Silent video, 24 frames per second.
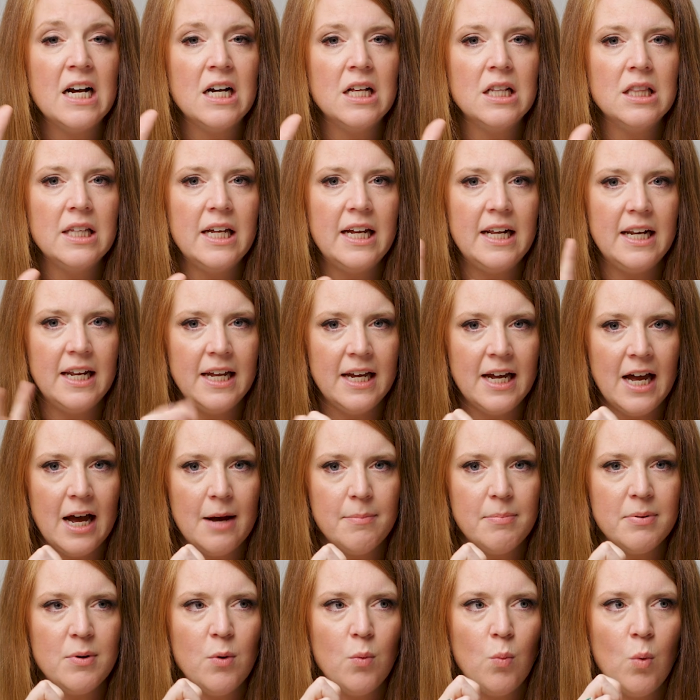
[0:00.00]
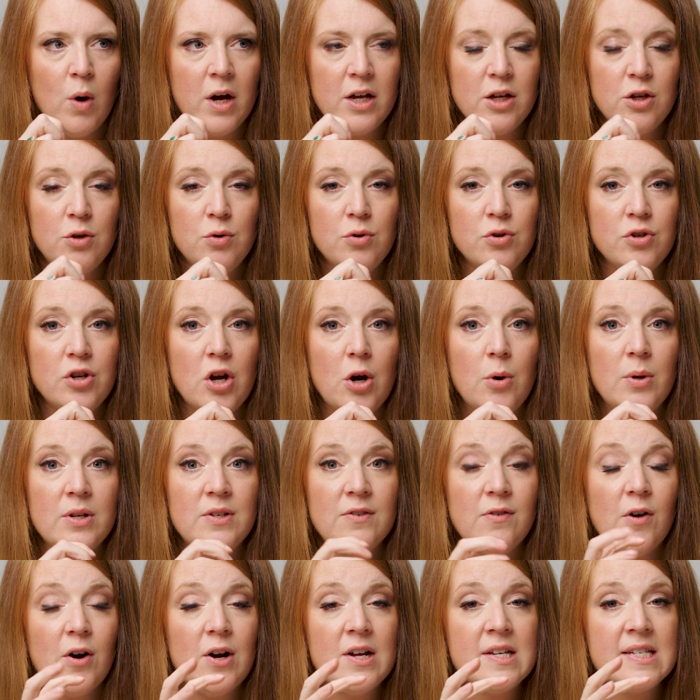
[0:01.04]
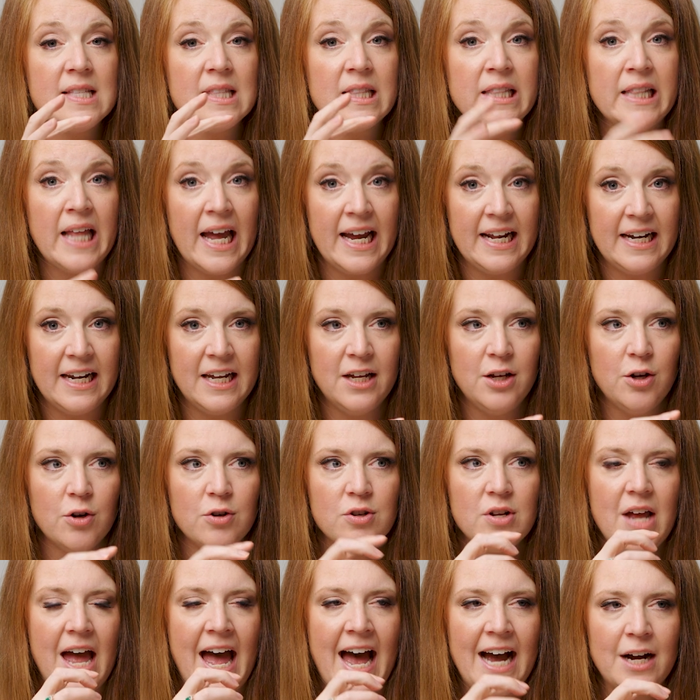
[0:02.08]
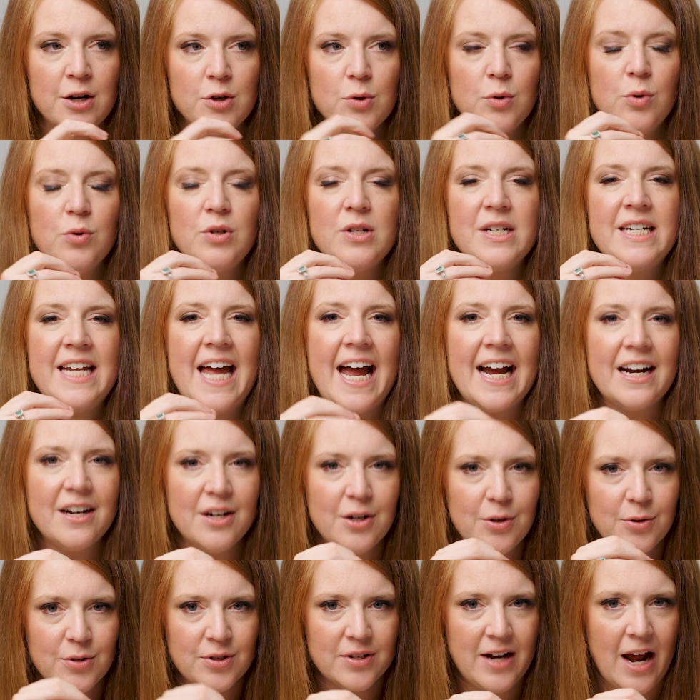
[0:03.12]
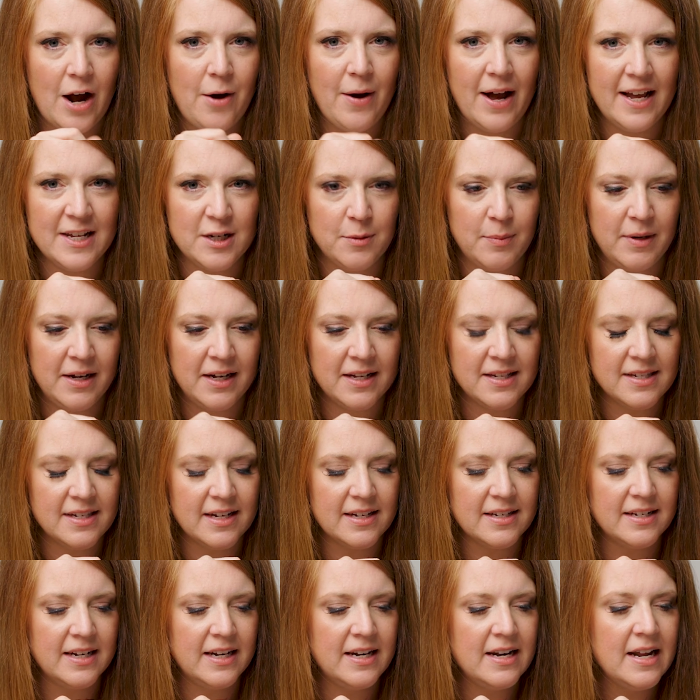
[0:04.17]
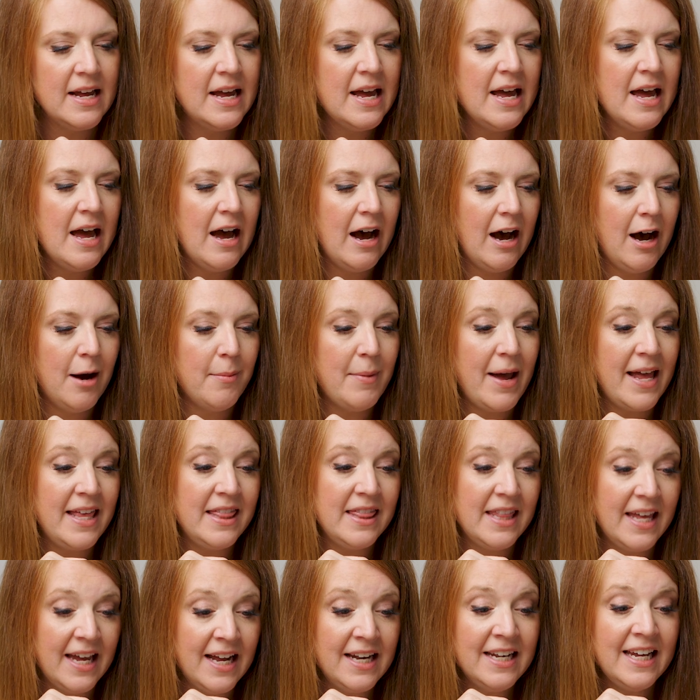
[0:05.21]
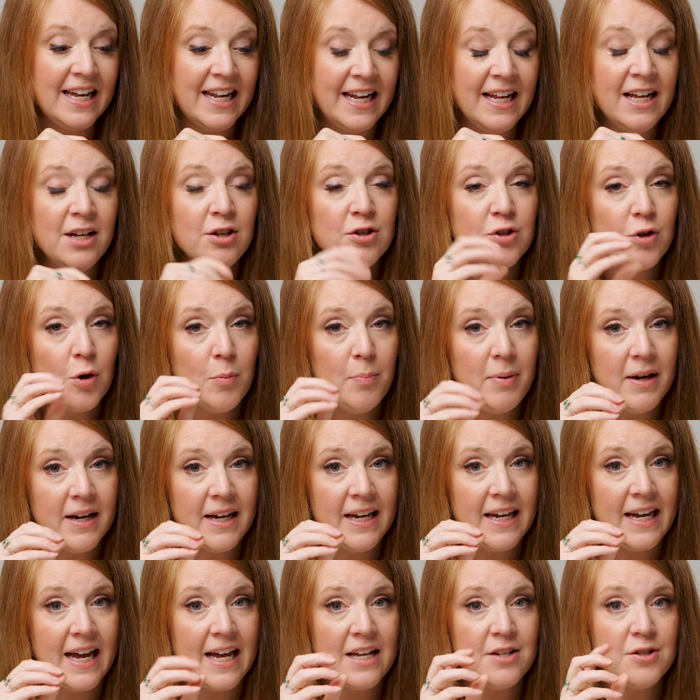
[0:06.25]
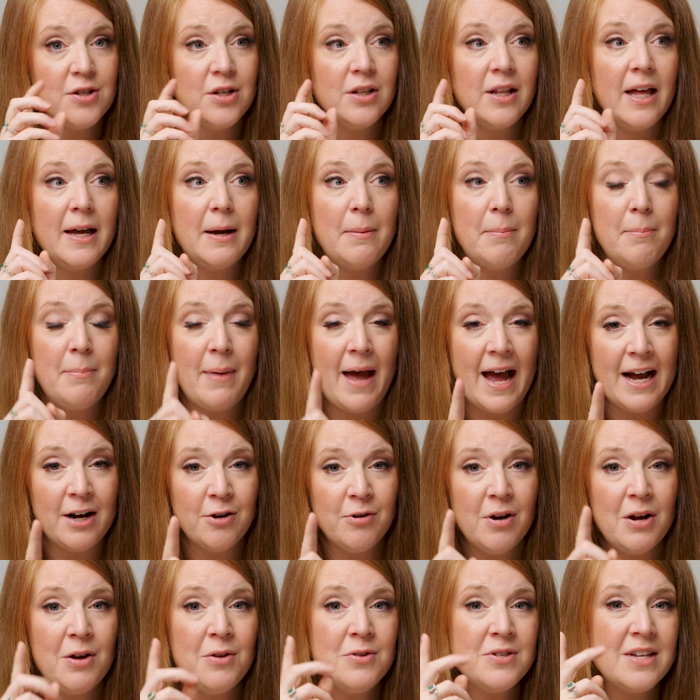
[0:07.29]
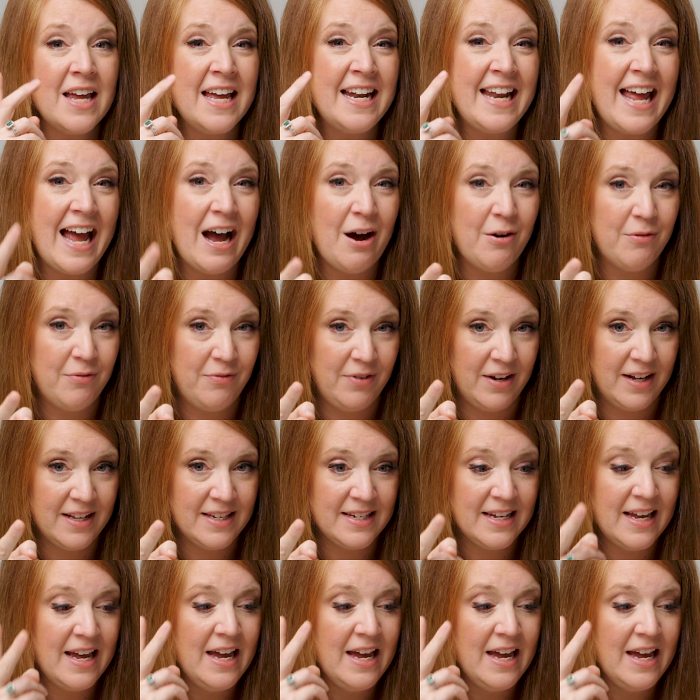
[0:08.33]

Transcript: cleaning up what you show as far as lighting. Your actual technical style has to be consistent. And then getting so picky as to like backgrounds and outfits.